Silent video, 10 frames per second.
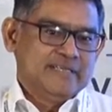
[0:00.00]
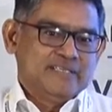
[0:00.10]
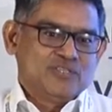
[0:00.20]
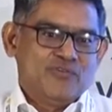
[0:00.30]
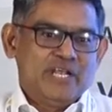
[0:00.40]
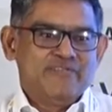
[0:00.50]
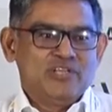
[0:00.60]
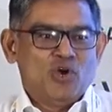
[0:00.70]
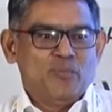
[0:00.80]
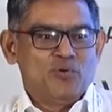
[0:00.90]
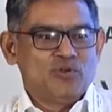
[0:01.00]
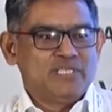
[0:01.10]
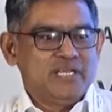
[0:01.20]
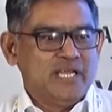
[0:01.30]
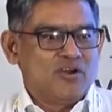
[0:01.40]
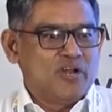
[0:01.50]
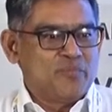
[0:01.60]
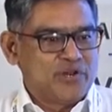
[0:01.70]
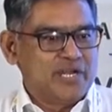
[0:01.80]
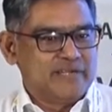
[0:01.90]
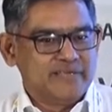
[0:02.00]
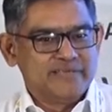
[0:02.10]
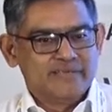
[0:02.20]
So whenever you approach any corporate,